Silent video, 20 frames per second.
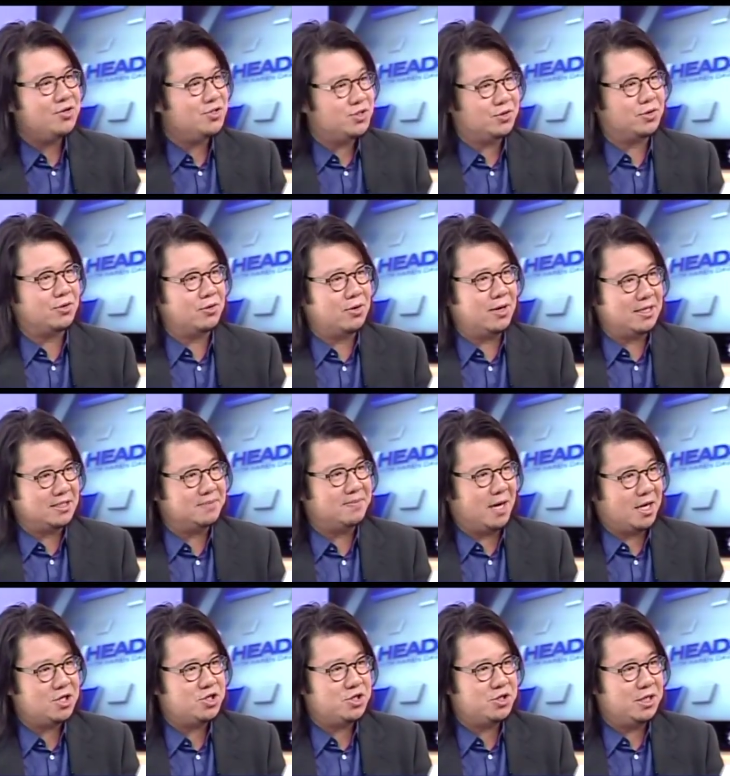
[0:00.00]
to her yes. as
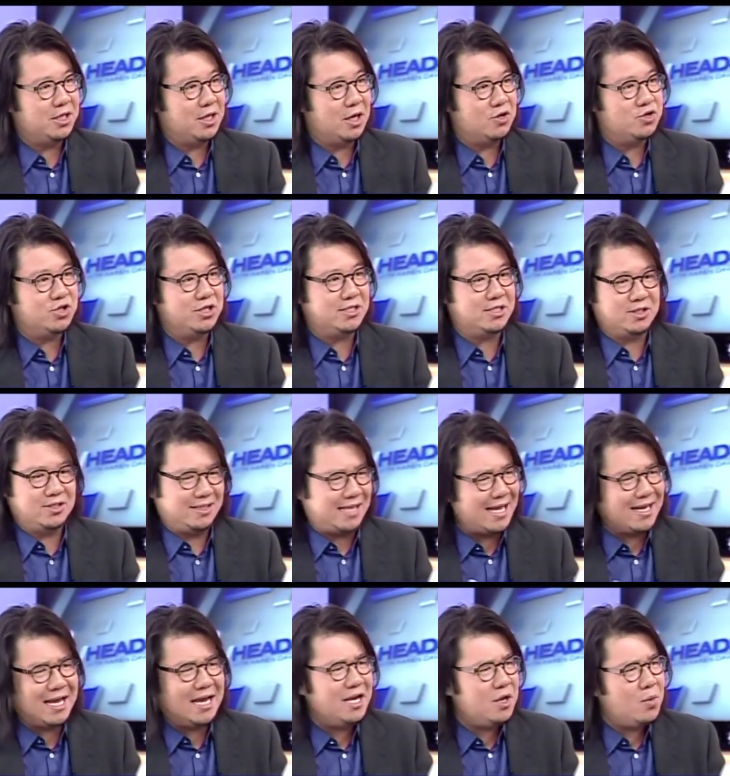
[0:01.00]
much. You know, yes. she's and, like
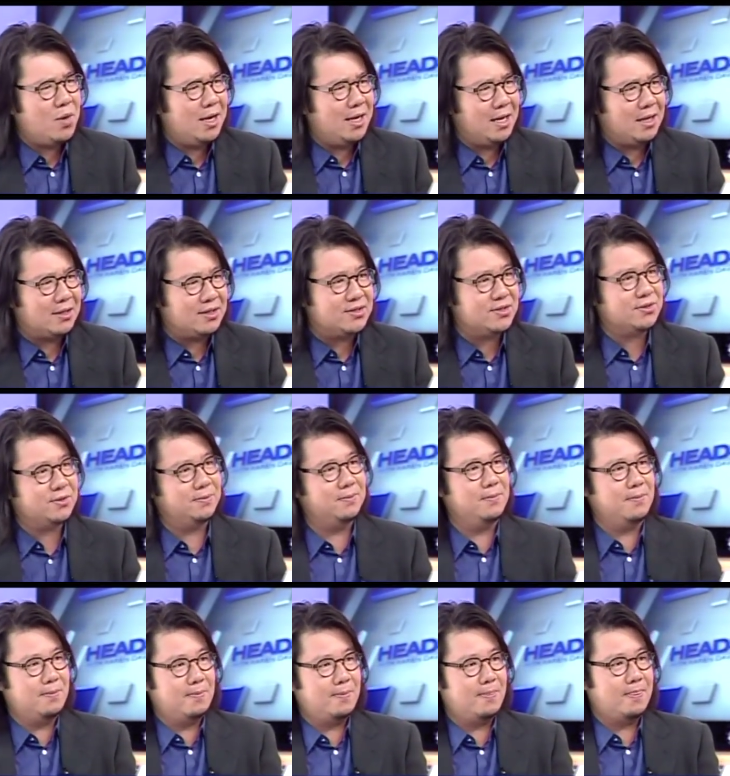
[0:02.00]
but it mattered else. to her
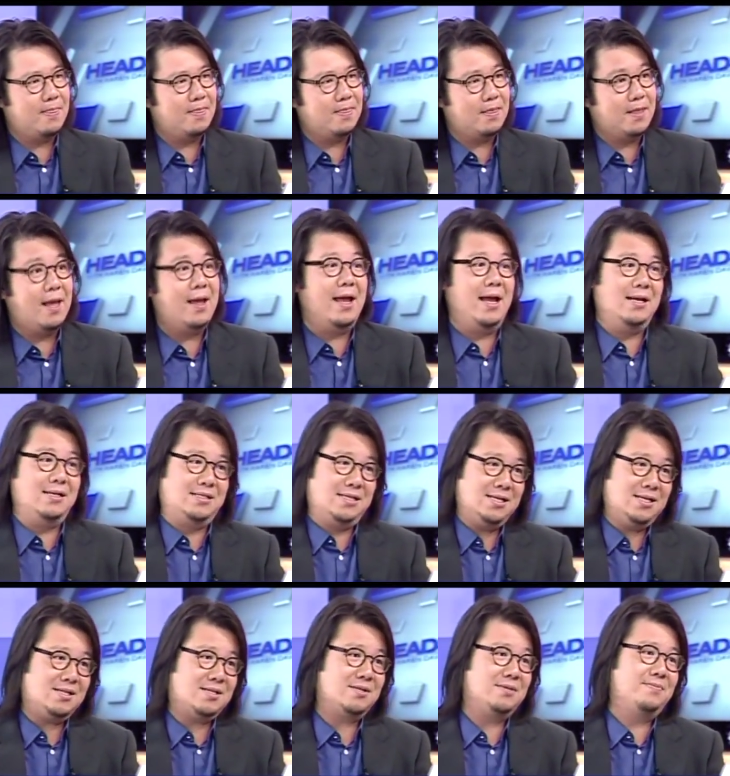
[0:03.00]
husband. It
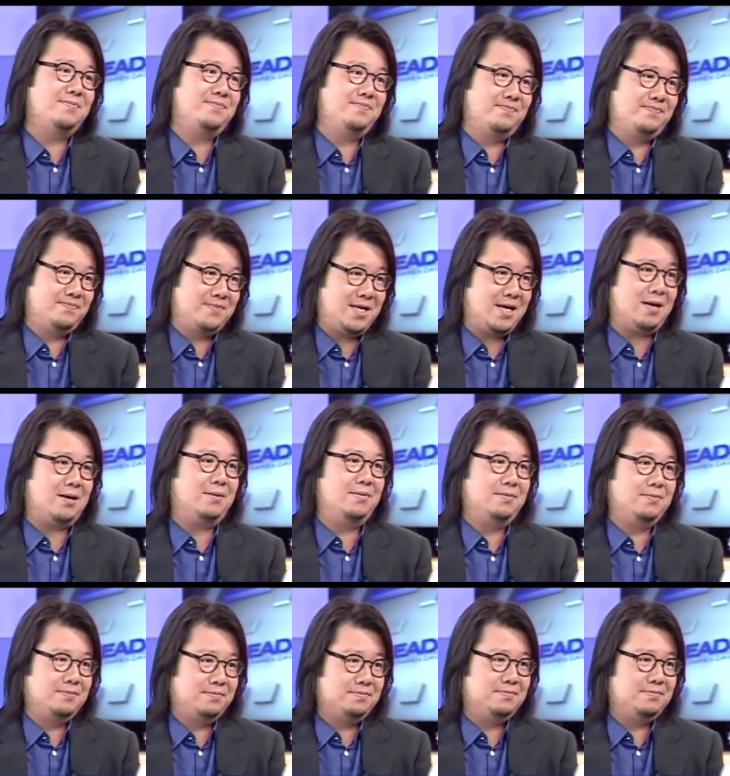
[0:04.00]
did. Yes, yes. Yeah. But